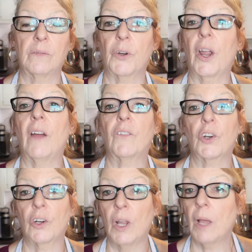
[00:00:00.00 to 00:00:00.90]

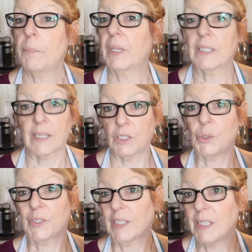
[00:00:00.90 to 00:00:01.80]
forever because I
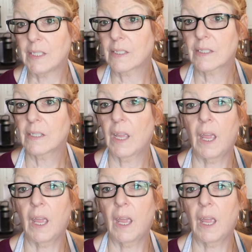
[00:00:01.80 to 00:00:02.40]
use these.